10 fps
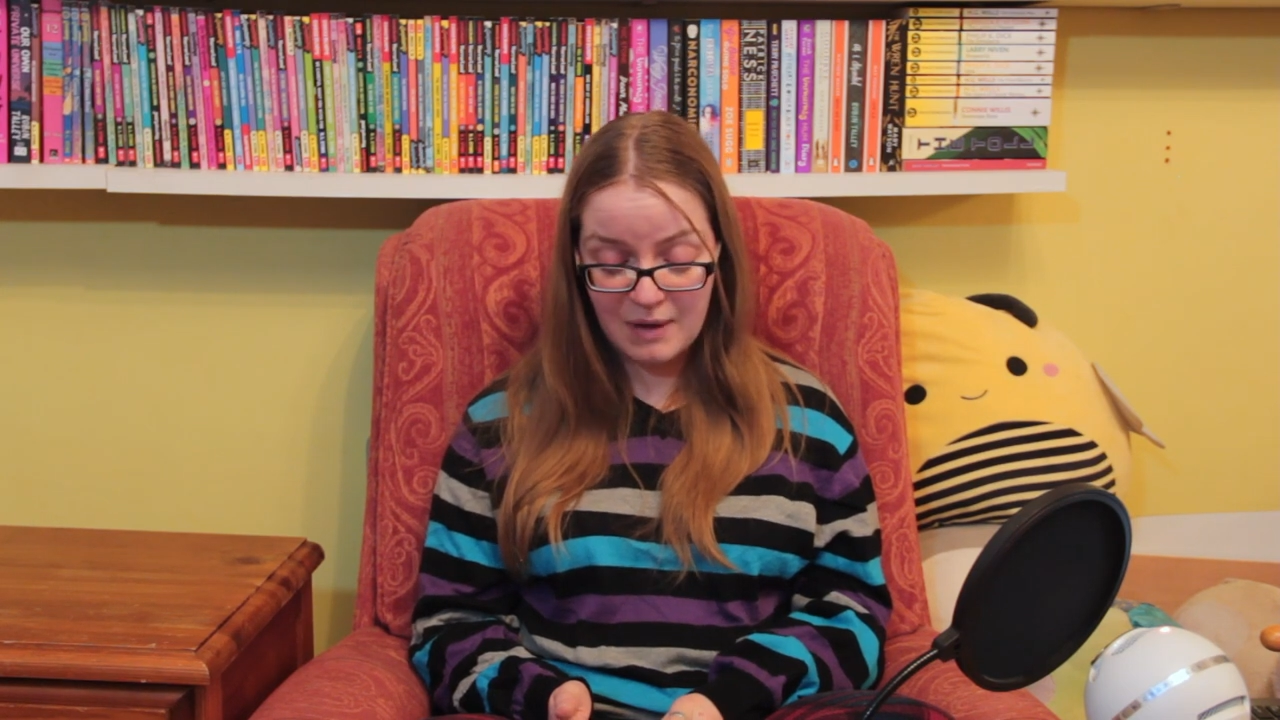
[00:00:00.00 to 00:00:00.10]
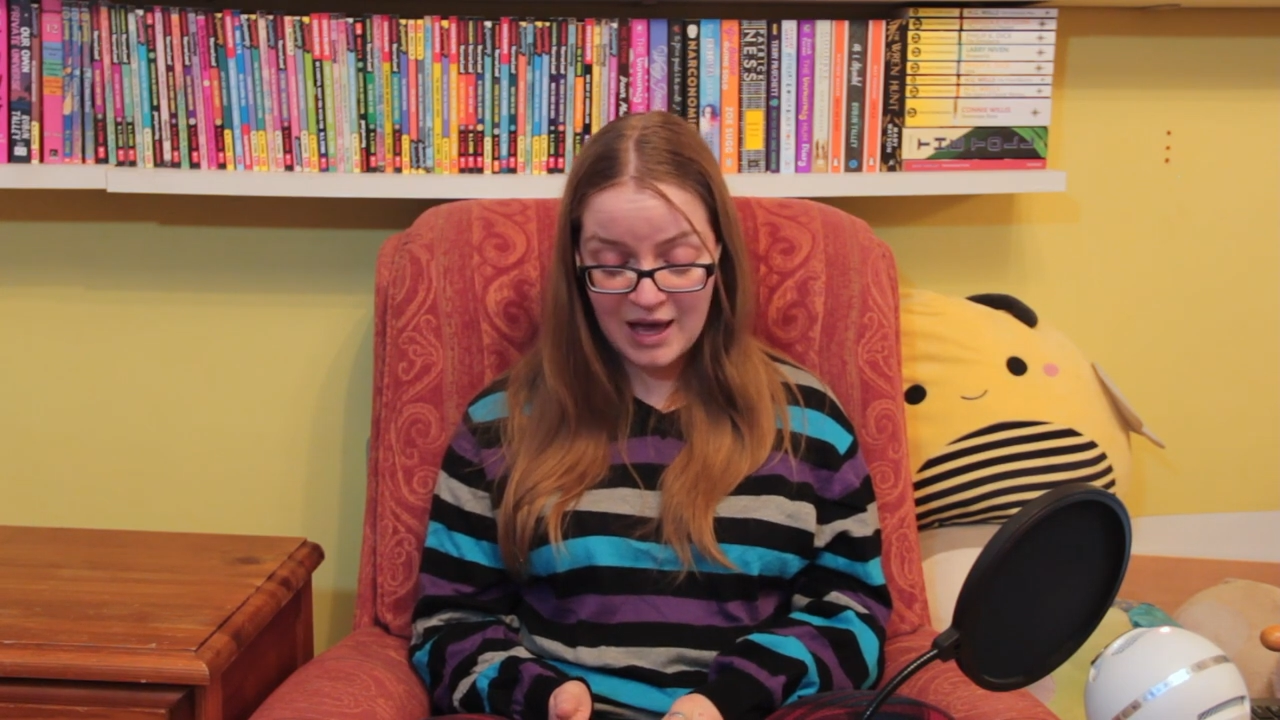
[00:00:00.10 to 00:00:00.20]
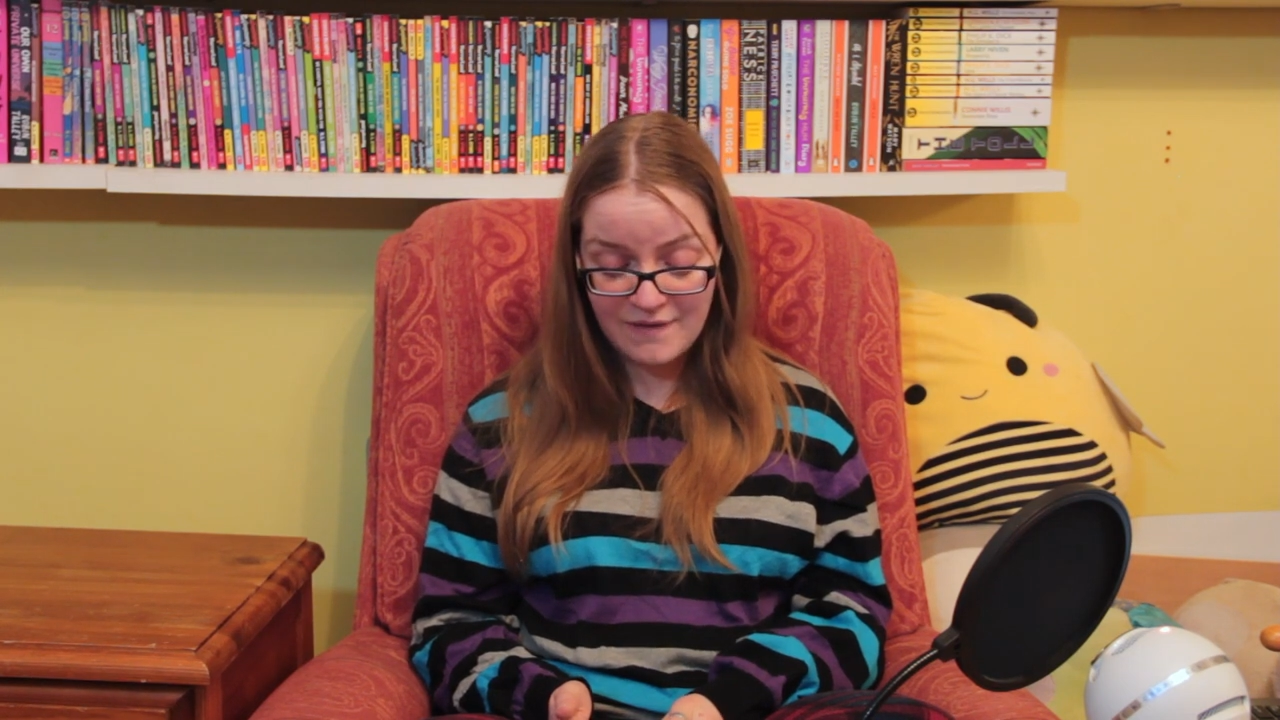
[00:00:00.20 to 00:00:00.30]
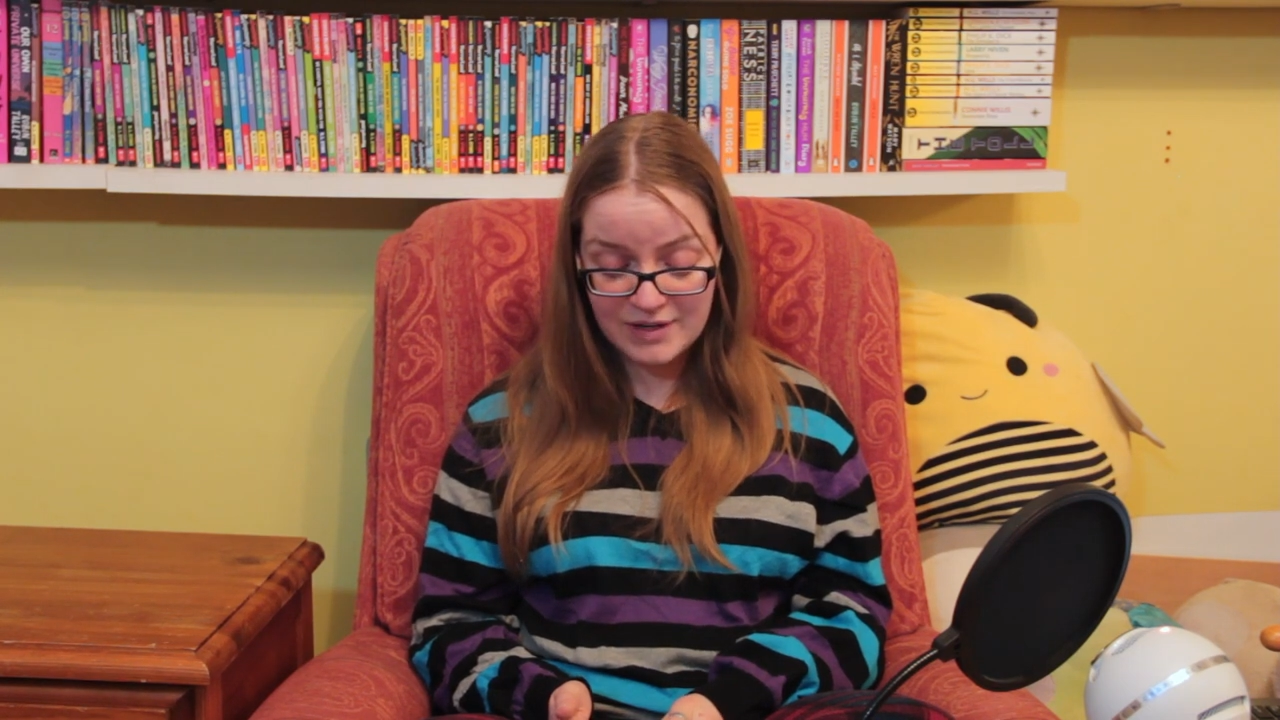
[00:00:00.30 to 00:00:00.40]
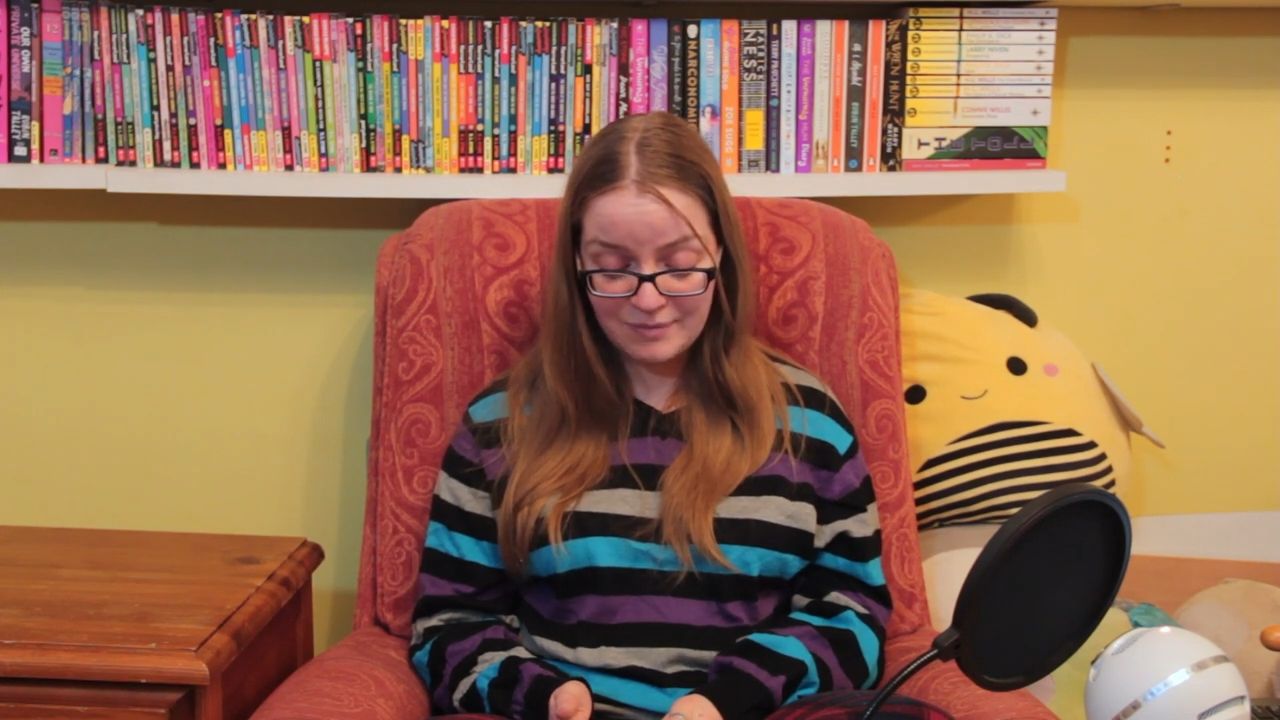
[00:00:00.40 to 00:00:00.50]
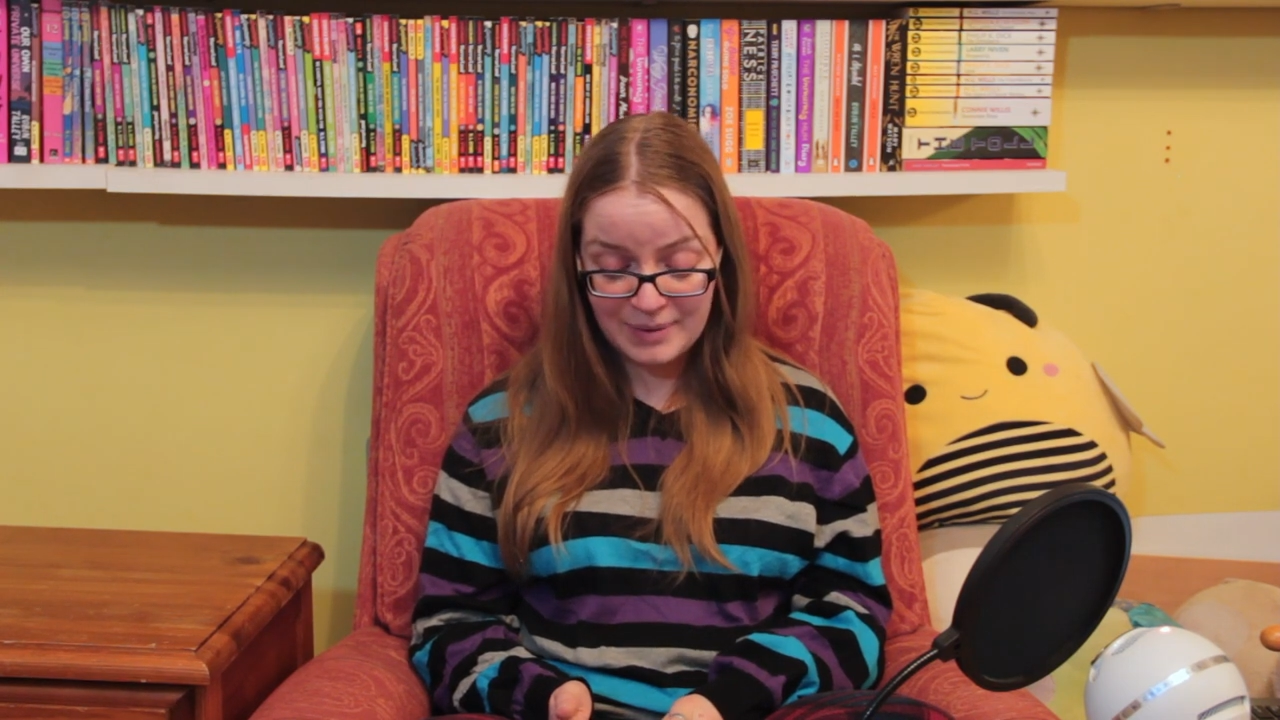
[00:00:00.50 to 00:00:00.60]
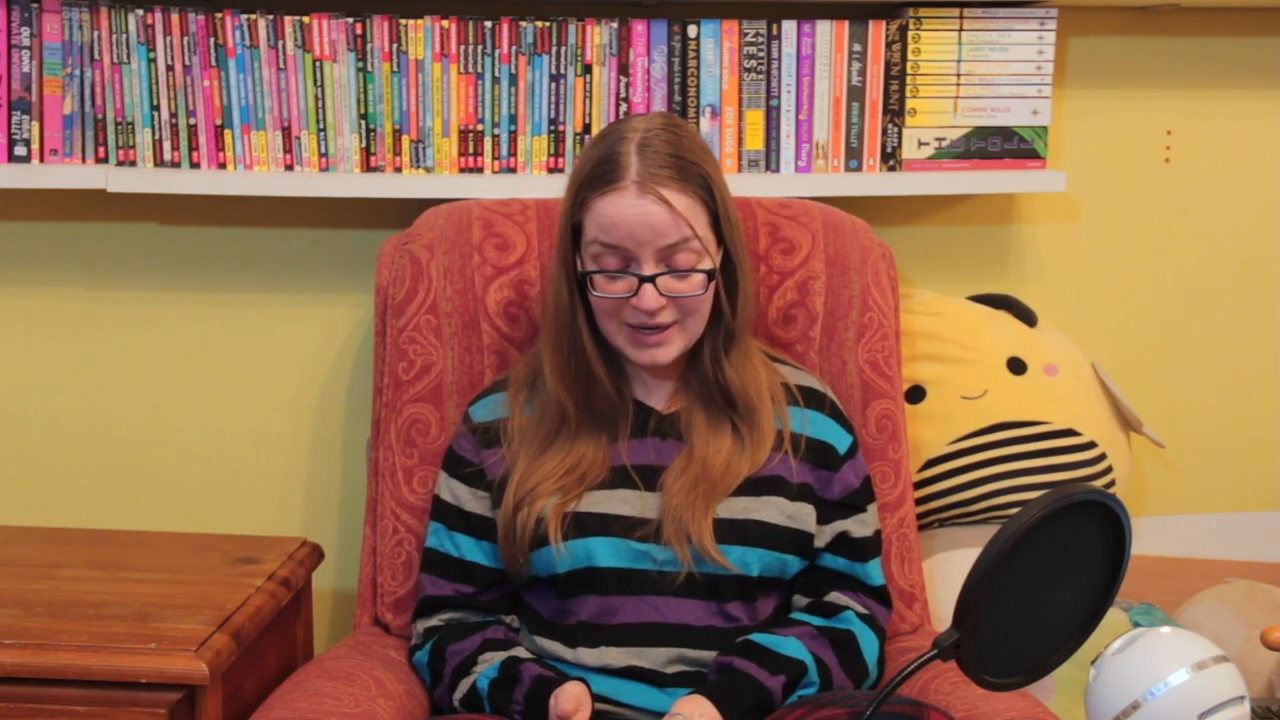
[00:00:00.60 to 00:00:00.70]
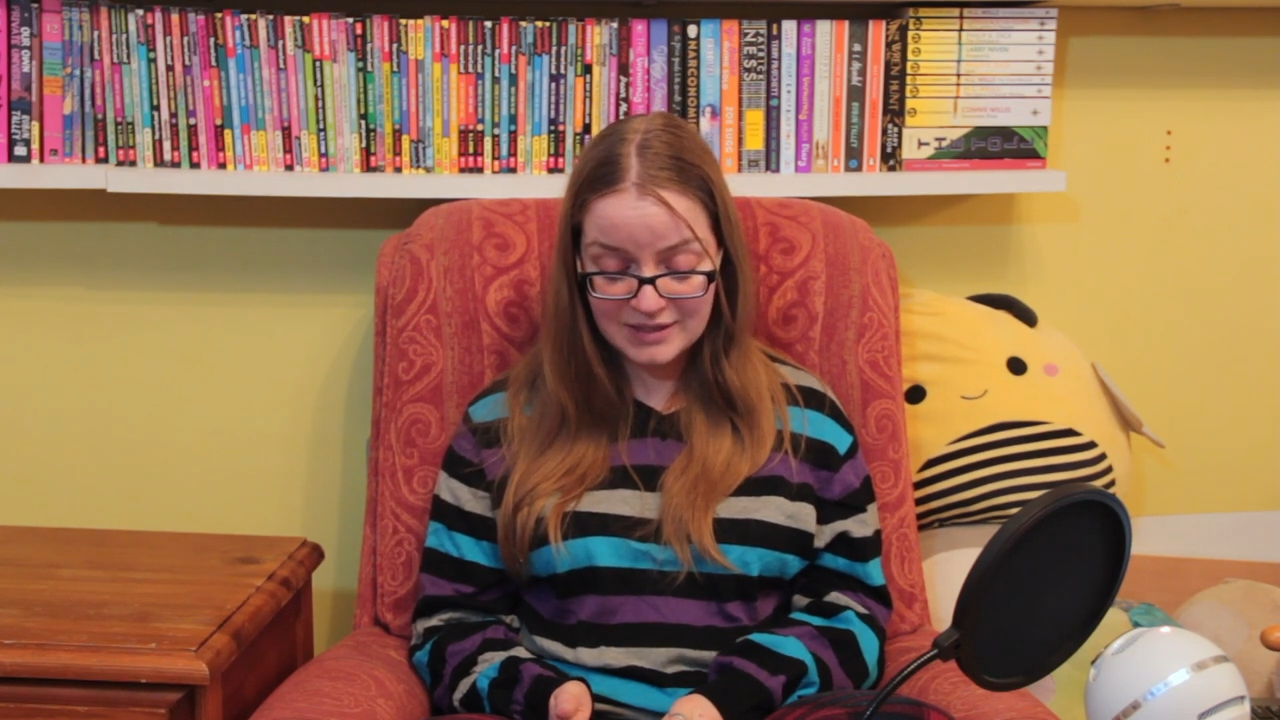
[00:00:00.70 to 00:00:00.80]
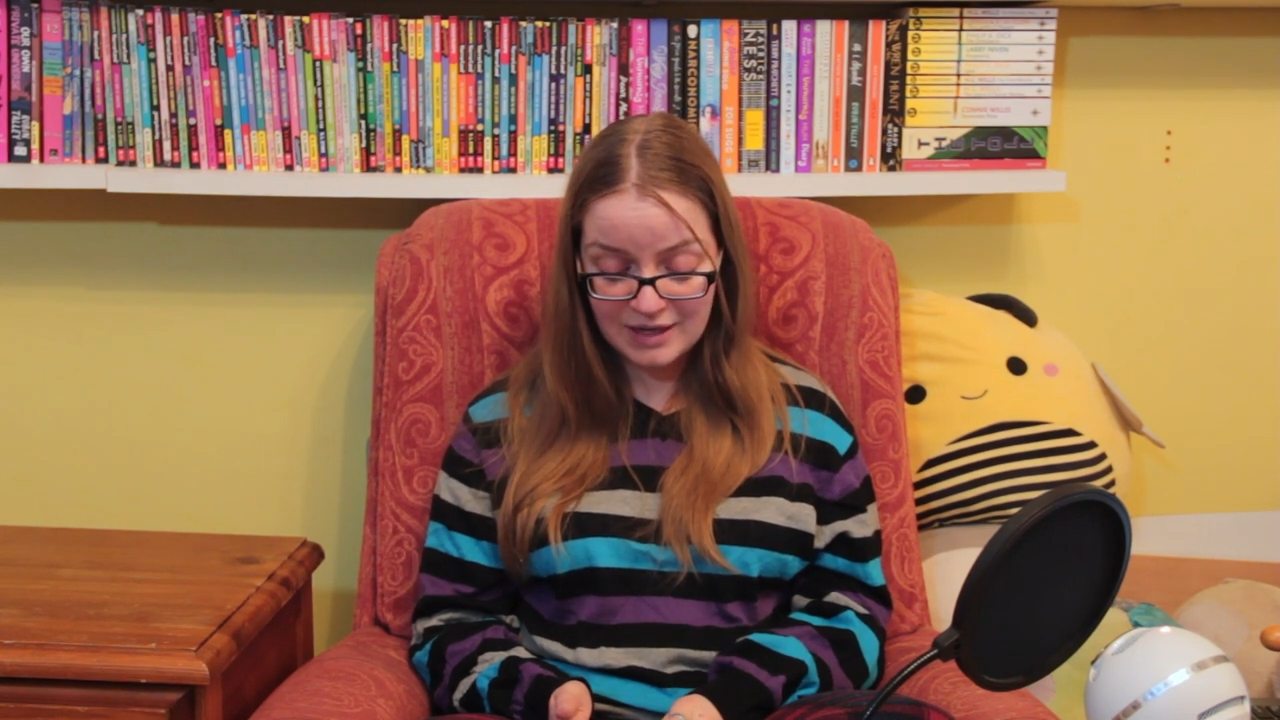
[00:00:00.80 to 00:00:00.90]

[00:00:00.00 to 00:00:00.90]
but I haven't even picked